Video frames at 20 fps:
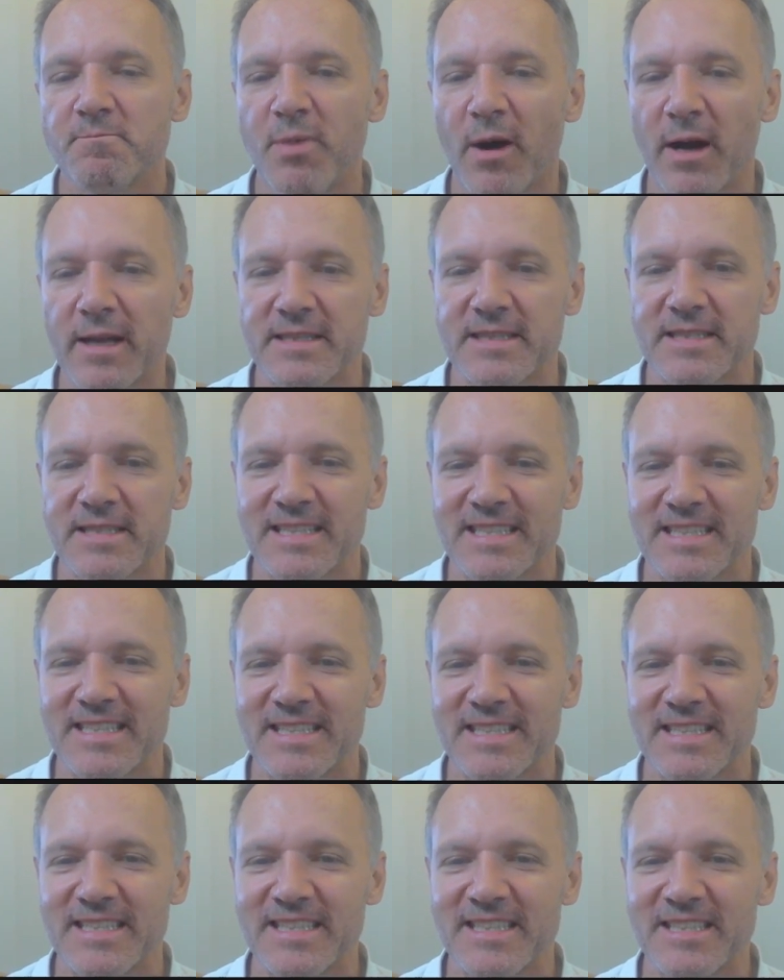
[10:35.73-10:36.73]
But
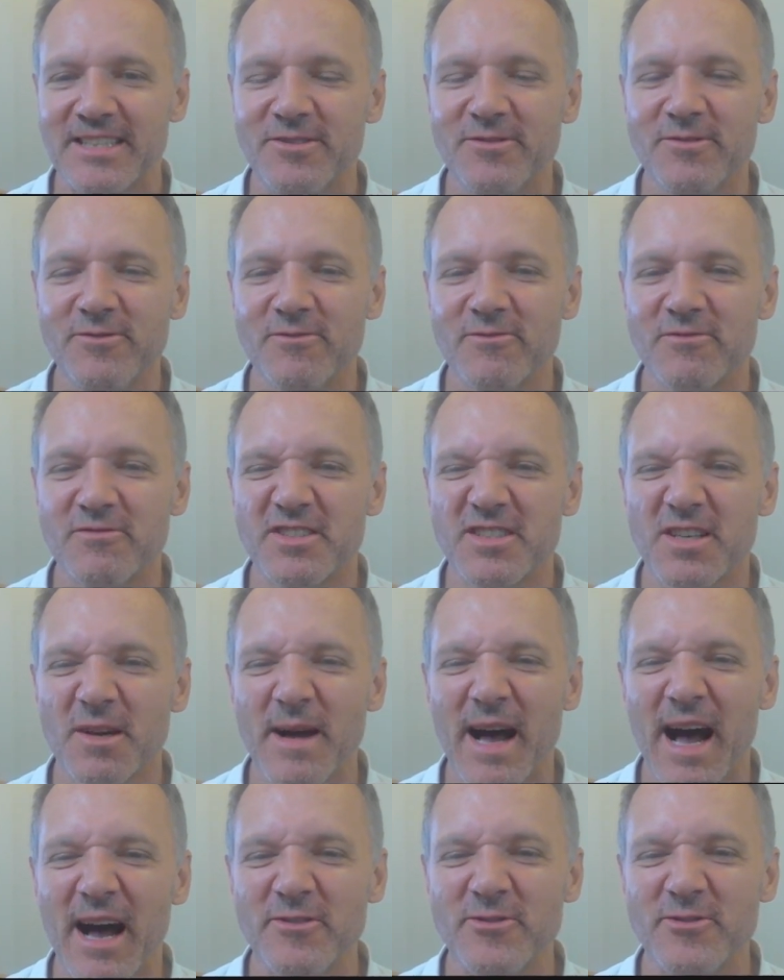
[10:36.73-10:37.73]
you
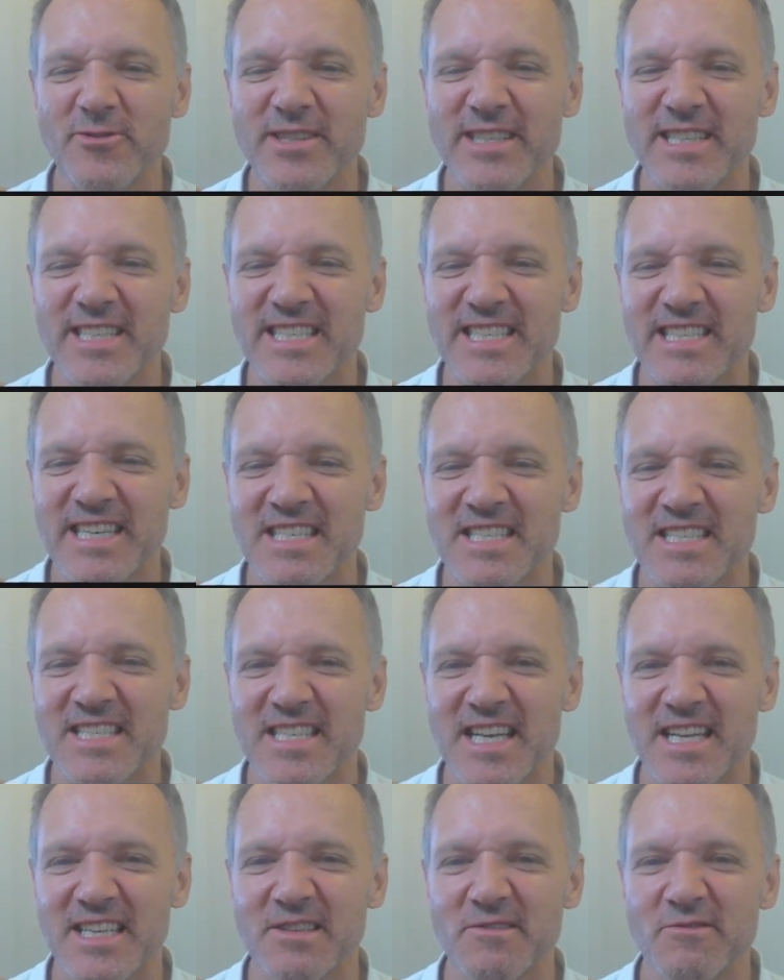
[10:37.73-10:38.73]
somehow you can sense
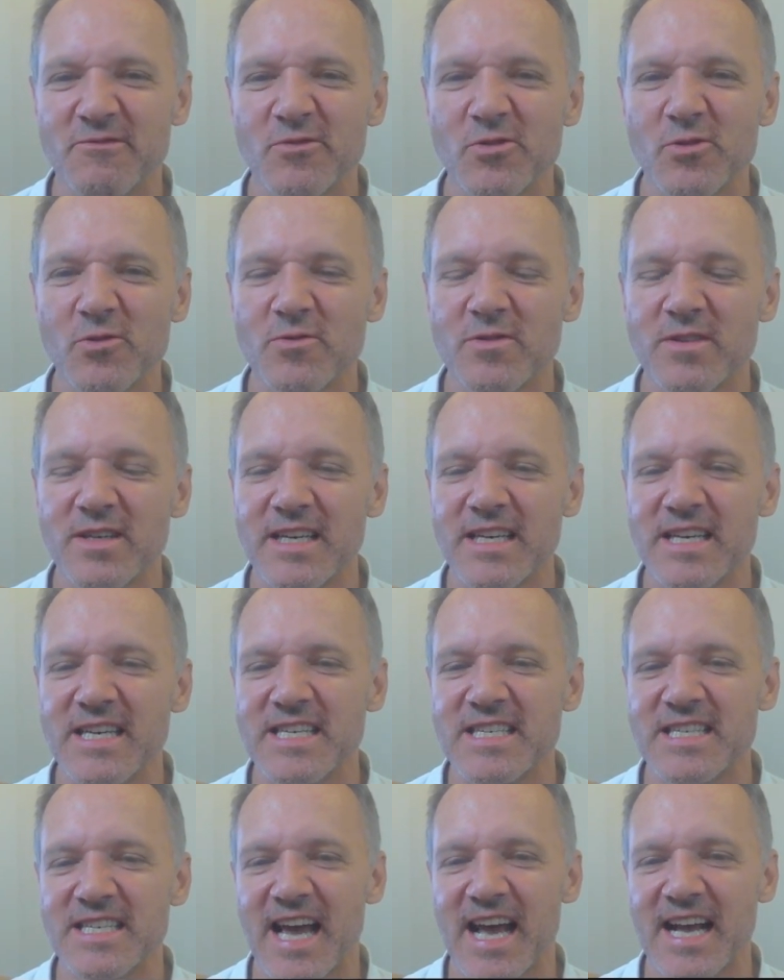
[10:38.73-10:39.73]
that the rook
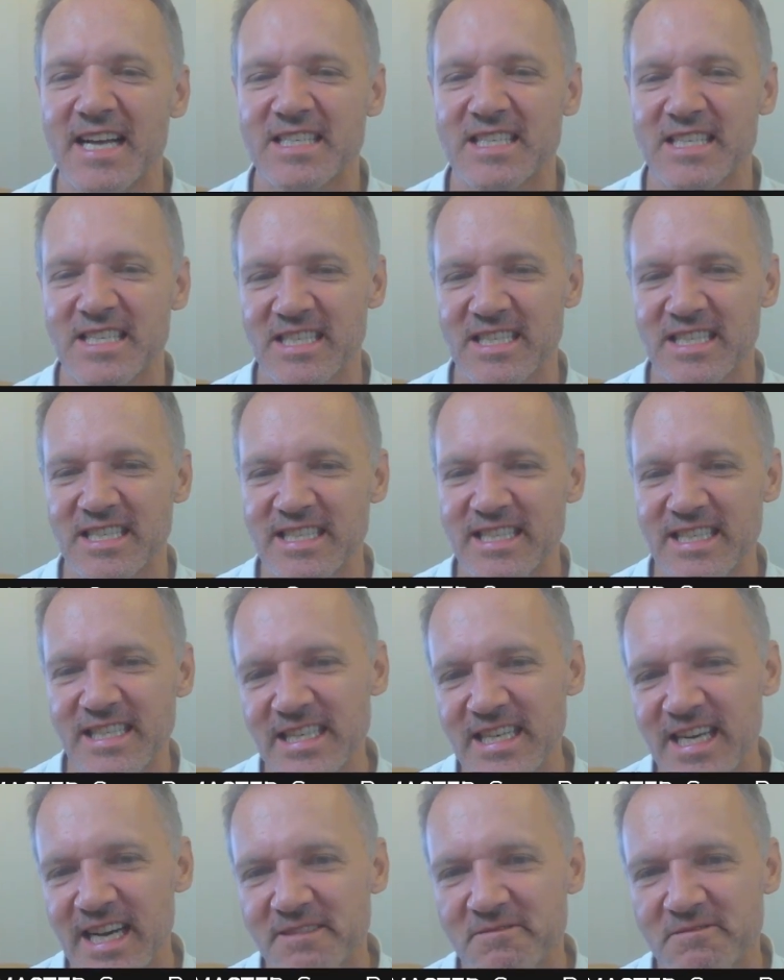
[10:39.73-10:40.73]
is
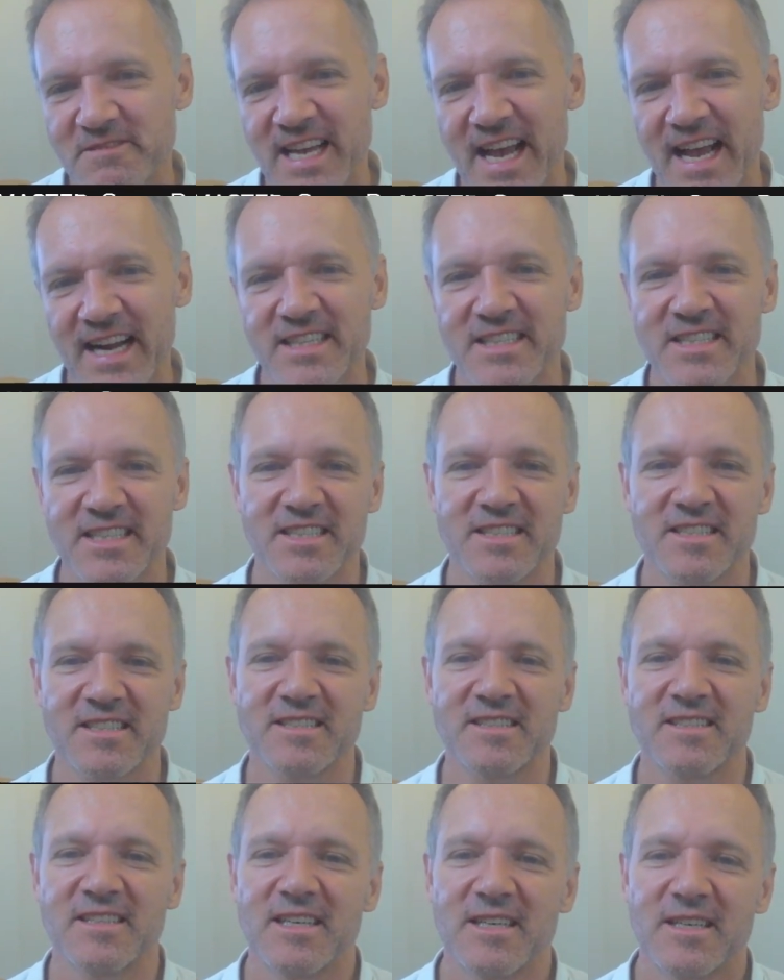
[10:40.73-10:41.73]
actually a
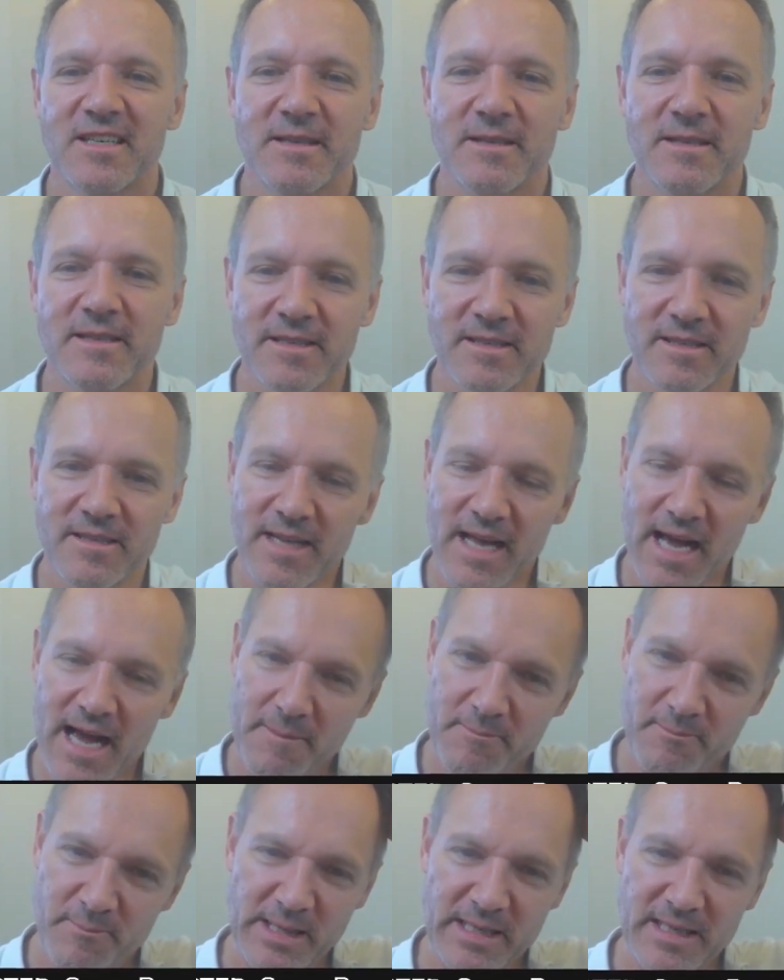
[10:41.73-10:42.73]
tactical
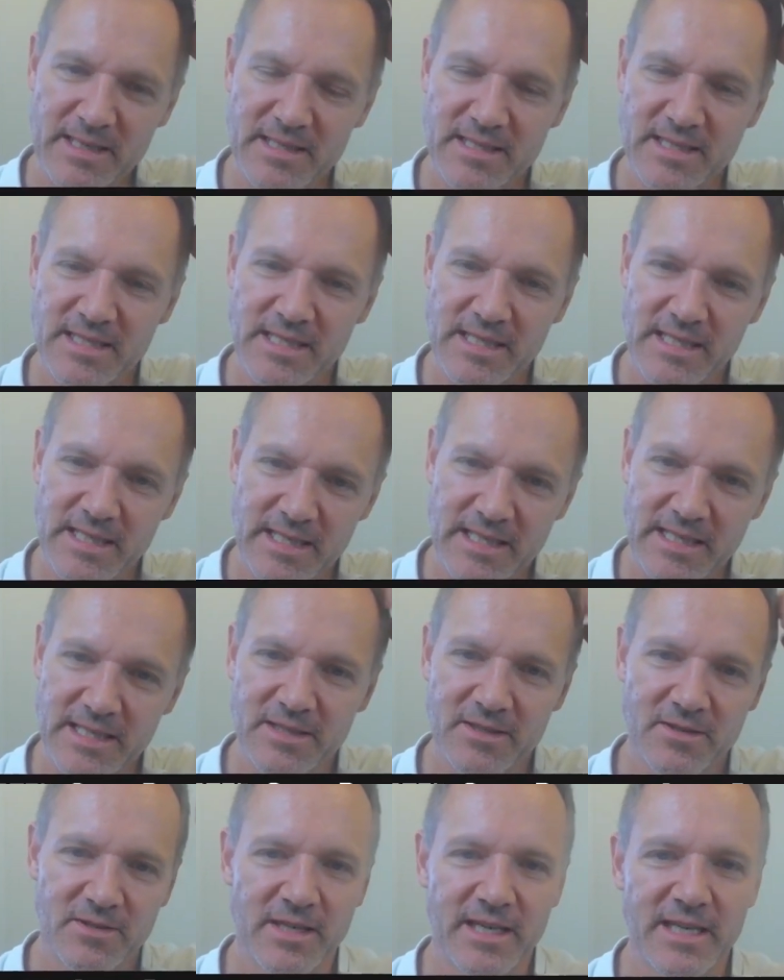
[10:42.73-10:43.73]
liability here.